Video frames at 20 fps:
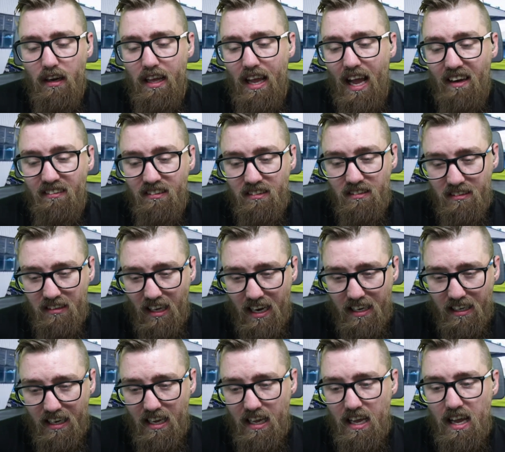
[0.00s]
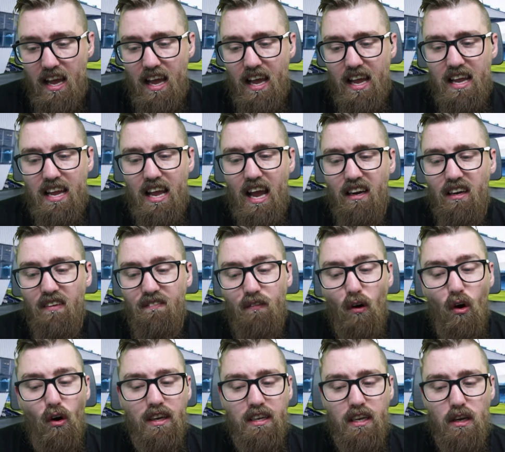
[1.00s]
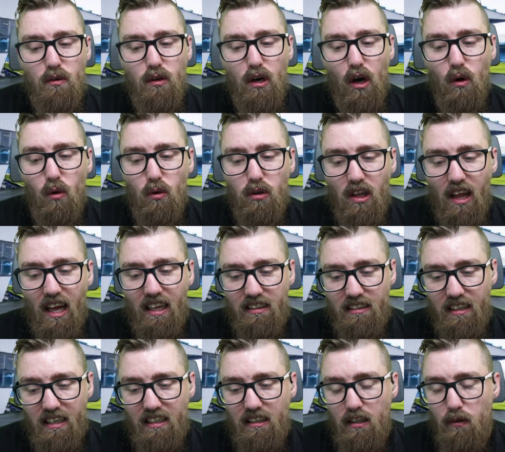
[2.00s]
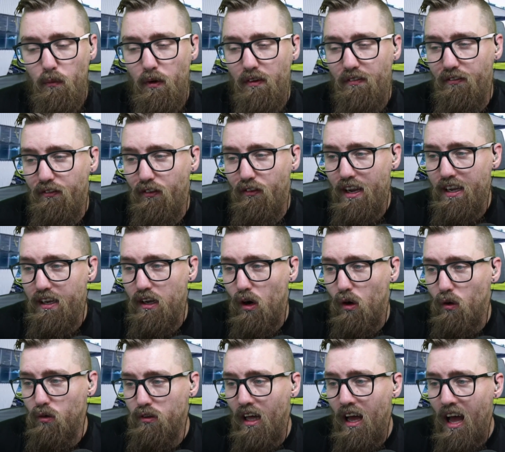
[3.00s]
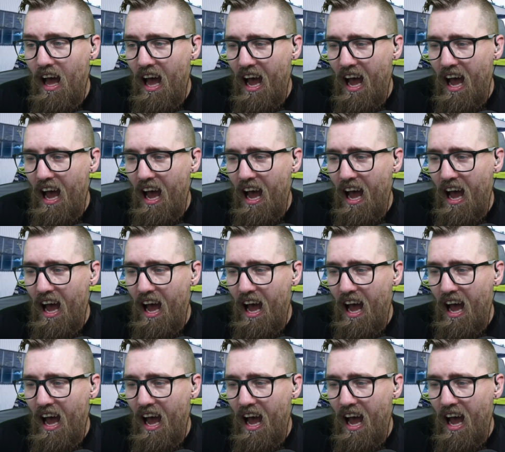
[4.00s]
He hasn't signed it. He had 42 goals last season with 3 goals.